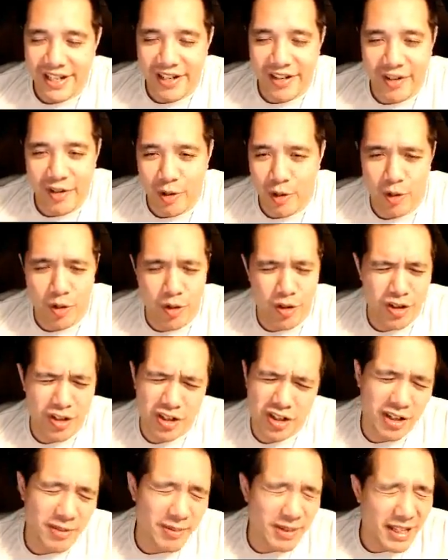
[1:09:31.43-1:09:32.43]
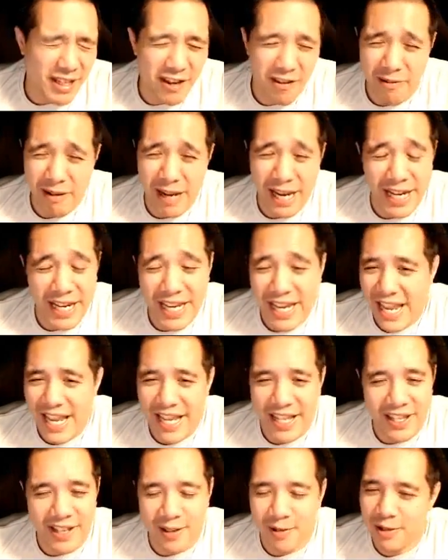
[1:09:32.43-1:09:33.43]
Or it's gonna be terrible. I
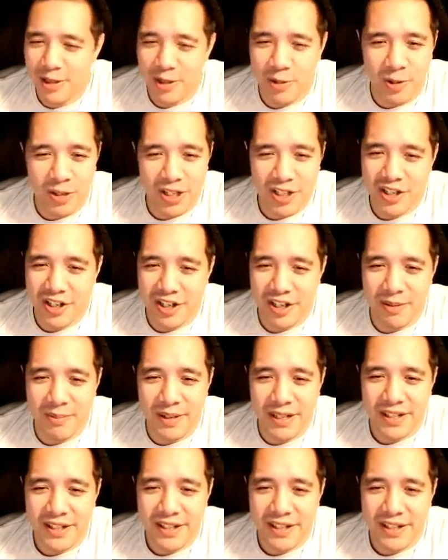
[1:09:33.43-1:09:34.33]
can't tell which one it's gonna be.